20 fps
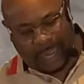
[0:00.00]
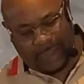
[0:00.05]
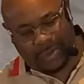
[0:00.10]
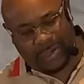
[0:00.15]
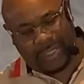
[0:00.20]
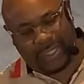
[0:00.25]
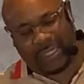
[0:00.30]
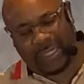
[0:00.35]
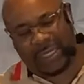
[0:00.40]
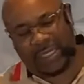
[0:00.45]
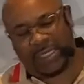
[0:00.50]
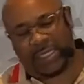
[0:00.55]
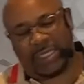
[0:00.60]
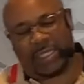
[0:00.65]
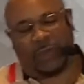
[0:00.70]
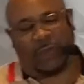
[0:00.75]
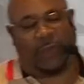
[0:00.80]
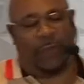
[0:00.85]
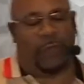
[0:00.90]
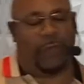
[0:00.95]

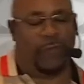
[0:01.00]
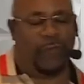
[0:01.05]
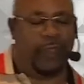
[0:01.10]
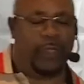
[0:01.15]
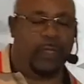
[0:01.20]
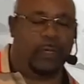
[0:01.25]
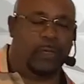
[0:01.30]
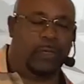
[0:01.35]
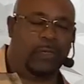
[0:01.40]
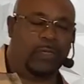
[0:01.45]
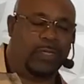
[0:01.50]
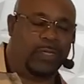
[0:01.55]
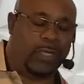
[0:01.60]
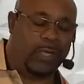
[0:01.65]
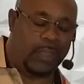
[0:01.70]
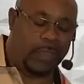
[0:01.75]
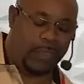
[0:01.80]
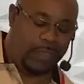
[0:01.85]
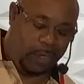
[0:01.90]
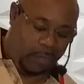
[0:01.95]
Jesus fulfills
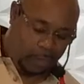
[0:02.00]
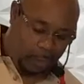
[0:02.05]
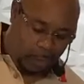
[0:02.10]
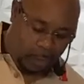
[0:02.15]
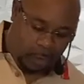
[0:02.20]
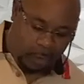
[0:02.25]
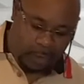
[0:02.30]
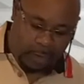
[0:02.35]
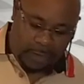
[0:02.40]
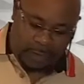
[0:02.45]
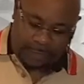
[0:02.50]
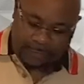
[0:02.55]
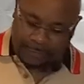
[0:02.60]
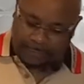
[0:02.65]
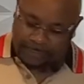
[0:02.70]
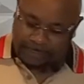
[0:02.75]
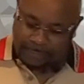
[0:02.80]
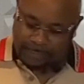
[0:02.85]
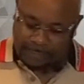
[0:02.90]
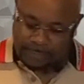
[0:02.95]
the law.
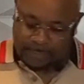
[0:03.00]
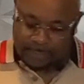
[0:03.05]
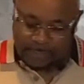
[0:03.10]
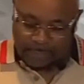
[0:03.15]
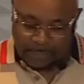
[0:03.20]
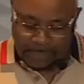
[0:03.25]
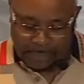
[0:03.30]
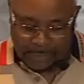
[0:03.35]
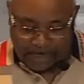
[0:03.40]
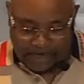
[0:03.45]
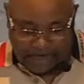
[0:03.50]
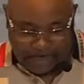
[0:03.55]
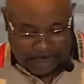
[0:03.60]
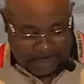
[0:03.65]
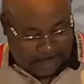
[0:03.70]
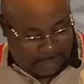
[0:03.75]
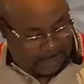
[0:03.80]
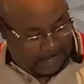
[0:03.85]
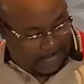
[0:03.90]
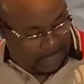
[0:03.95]

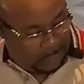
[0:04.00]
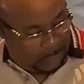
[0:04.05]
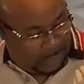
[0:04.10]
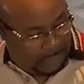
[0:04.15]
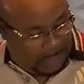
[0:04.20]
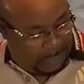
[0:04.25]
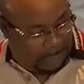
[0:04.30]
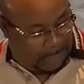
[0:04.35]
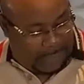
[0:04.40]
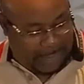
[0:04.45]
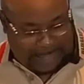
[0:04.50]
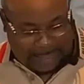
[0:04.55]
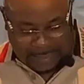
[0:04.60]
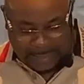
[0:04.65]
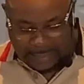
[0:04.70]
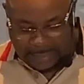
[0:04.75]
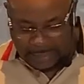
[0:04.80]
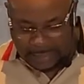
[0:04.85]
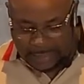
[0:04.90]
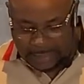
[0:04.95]
And as we get back
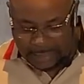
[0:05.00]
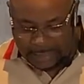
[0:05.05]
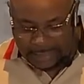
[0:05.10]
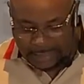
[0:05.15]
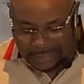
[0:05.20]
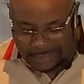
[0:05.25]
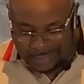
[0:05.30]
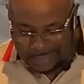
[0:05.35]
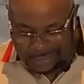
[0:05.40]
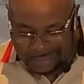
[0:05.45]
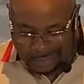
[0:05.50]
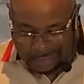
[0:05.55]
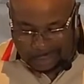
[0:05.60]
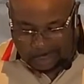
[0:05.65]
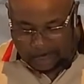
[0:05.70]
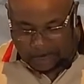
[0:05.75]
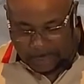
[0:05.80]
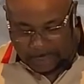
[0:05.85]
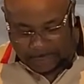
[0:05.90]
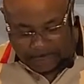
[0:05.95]
into this, this
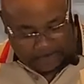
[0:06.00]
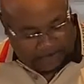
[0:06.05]
sermon,